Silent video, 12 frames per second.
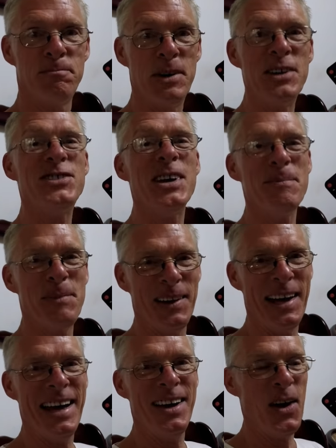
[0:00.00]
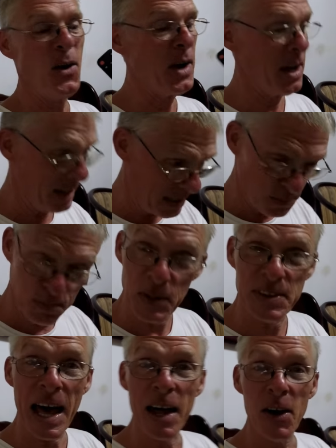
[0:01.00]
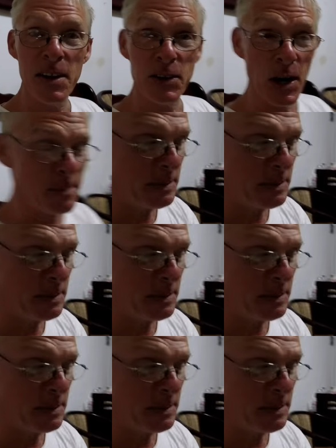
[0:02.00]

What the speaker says: pretty simple, eh? Okay, let's put that on the top